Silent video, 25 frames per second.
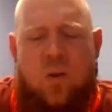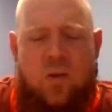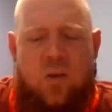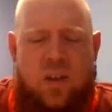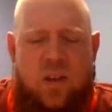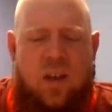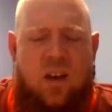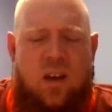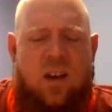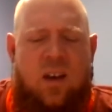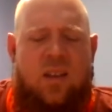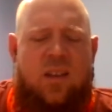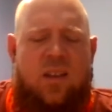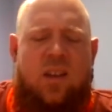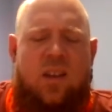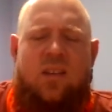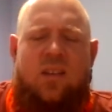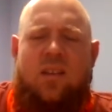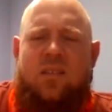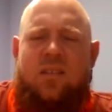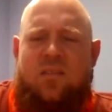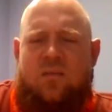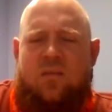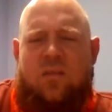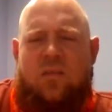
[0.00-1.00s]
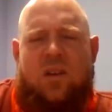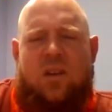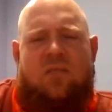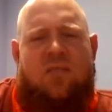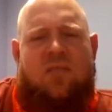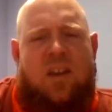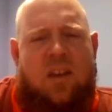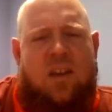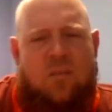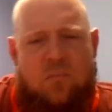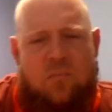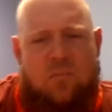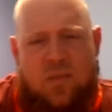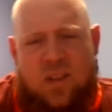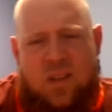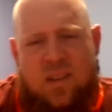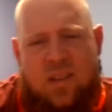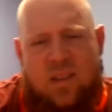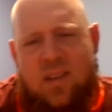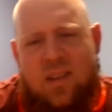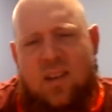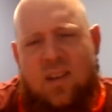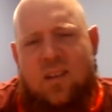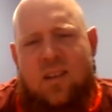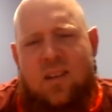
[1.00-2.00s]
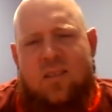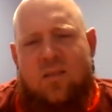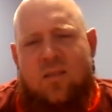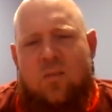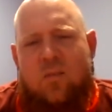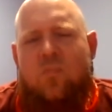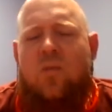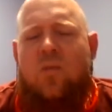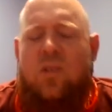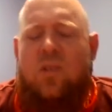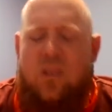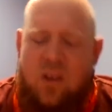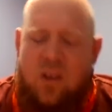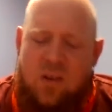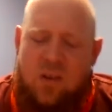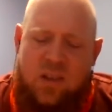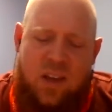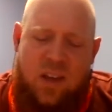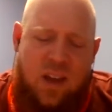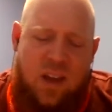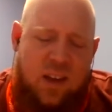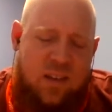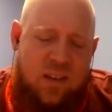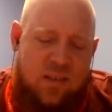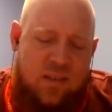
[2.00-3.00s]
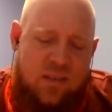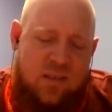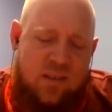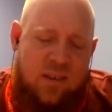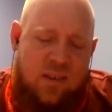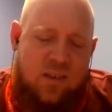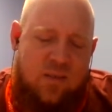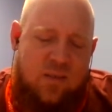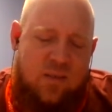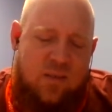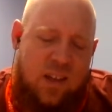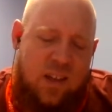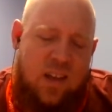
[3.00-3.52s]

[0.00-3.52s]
yeah, that needs a revamp. That needs a well. Okay, so